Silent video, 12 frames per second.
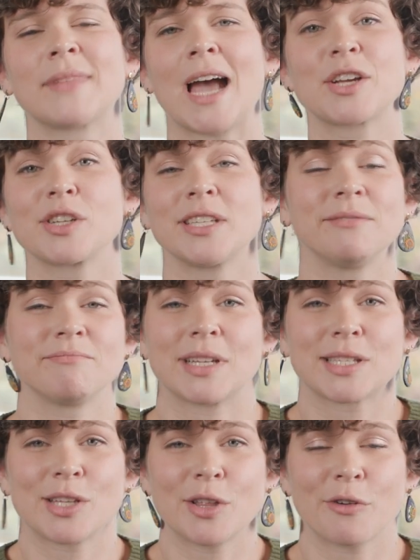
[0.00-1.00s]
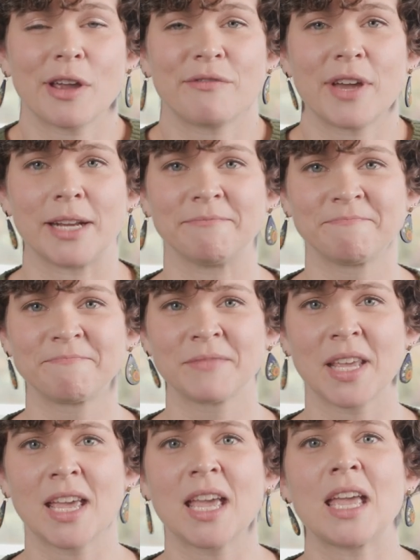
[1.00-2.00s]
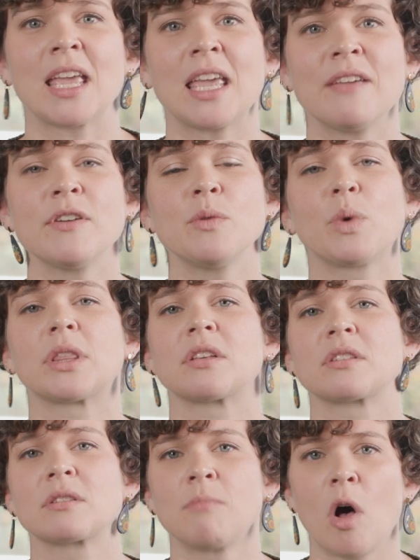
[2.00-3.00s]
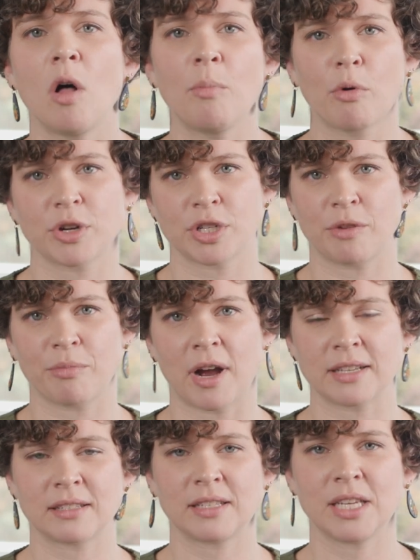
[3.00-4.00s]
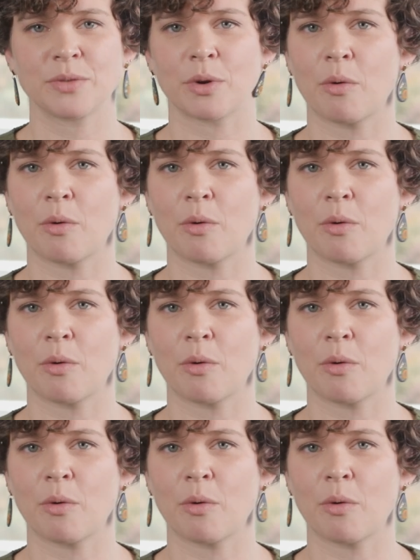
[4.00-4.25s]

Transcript: Actually, it's still a great fit. Even with the small portion of processes